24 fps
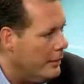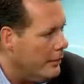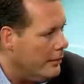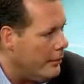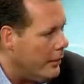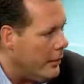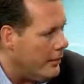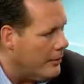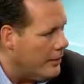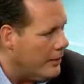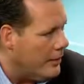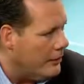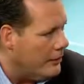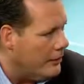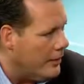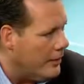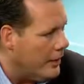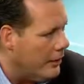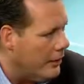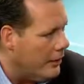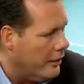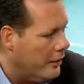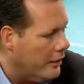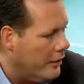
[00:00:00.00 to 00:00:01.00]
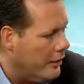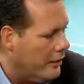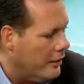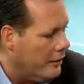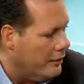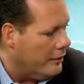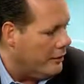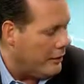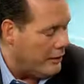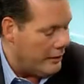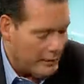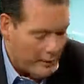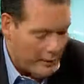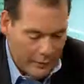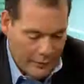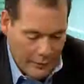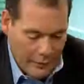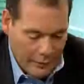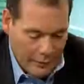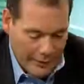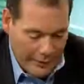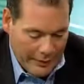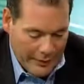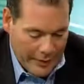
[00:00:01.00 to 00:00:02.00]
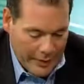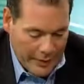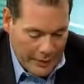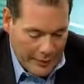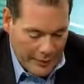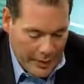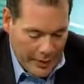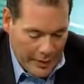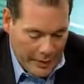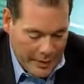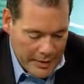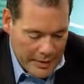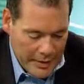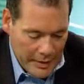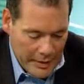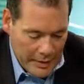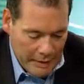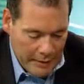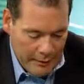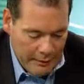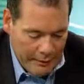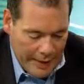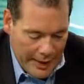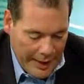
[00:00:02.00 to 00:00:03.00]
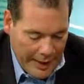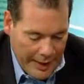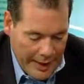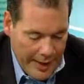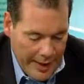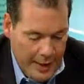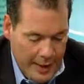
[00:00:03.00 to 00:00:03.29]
properties that are, recreational properties that you can buy.